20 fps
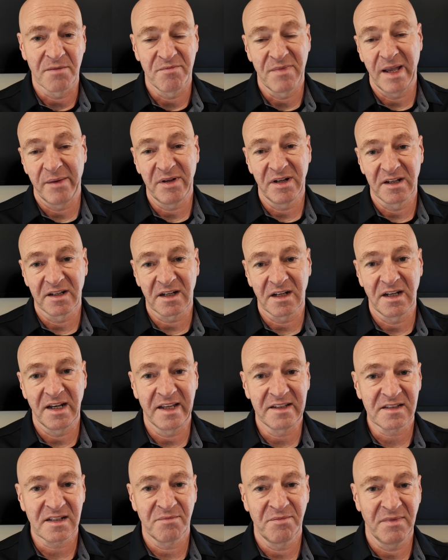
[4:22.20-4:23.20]
maybe a little
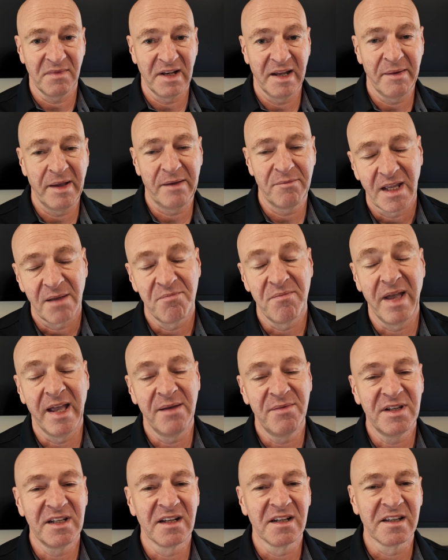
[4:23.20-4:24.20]
less,
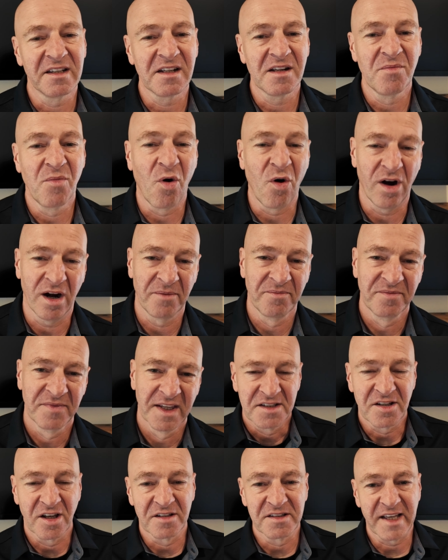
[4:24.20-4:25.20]
maybe a little more.
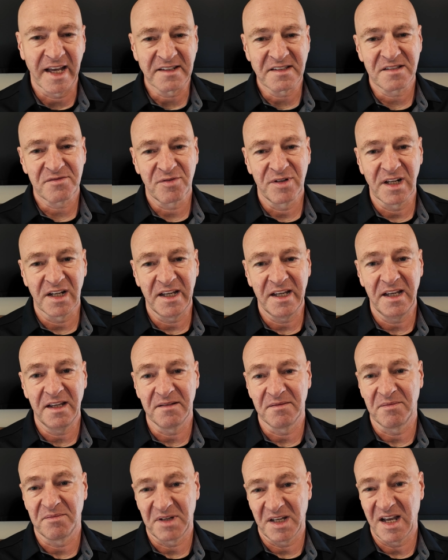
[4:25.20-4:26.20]
So that's
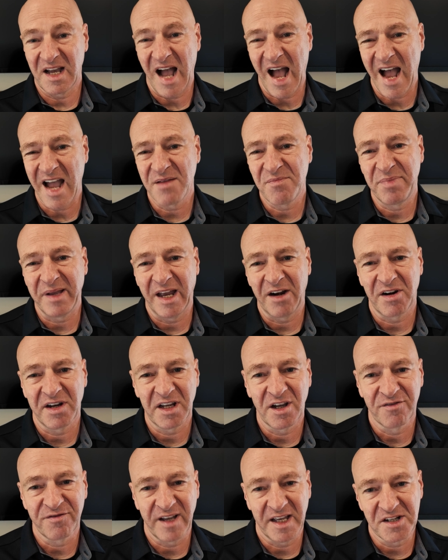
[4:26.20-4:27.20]
really a high
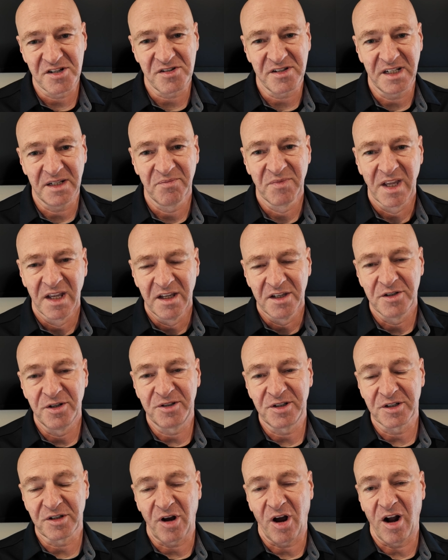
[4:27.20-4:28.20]
barrier of entry.
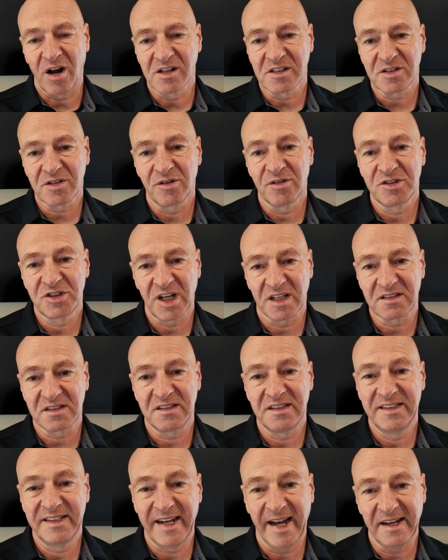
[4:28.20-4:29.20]
You could also
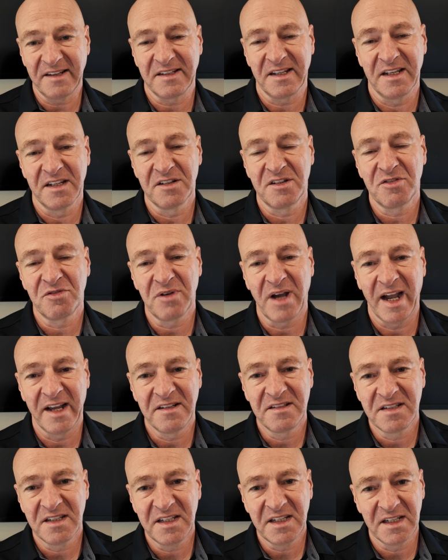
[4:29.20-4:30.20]
just get into
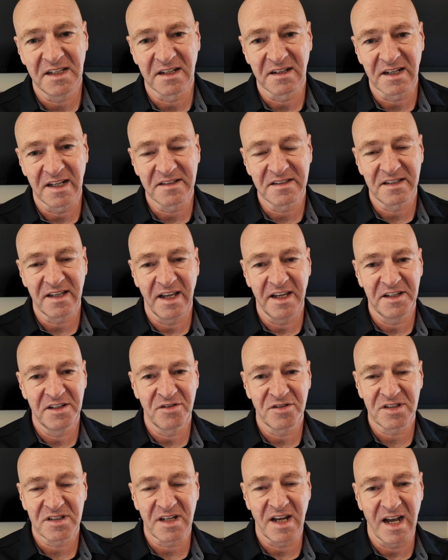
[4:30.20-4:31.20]
IT, and let's say
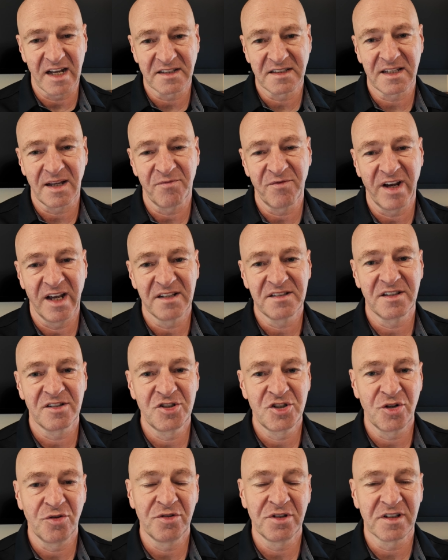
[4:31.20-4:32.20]
you start somewhere as a
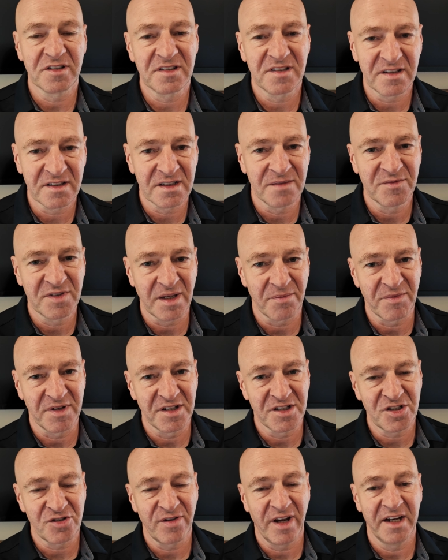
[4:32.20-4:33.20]
junior systems
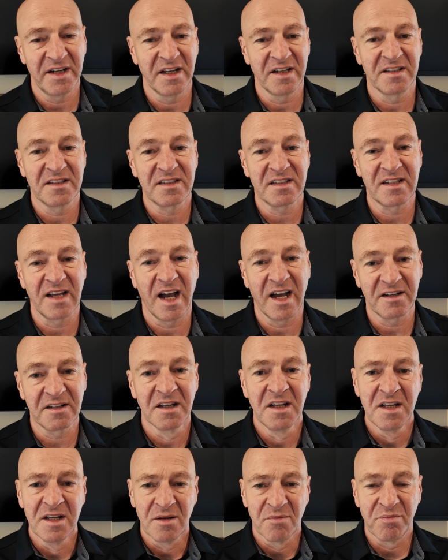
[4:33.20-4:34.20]
administrator and
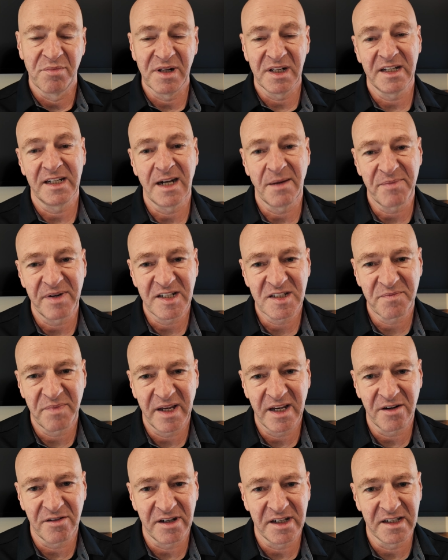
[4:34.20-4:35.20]
start building up
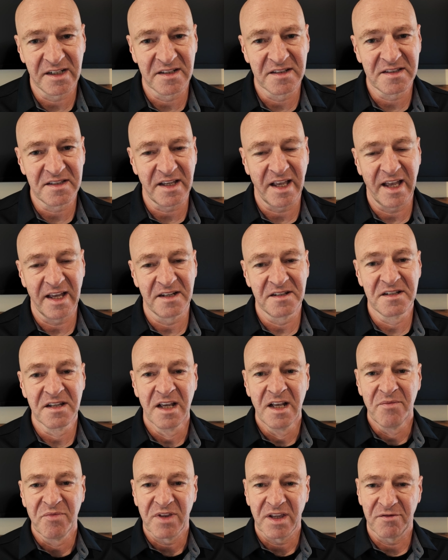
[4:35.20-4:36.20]
experience and
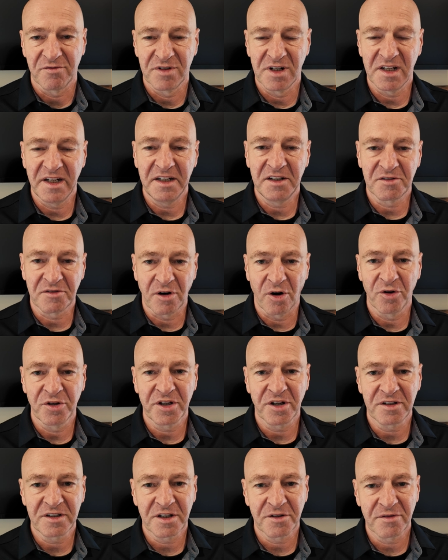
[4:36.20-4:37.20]
really grow
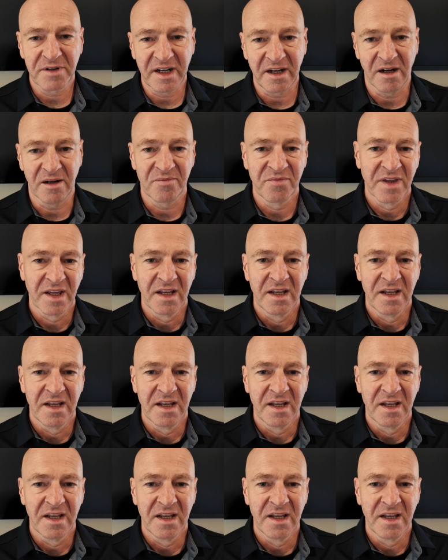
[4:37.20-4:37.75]
your career.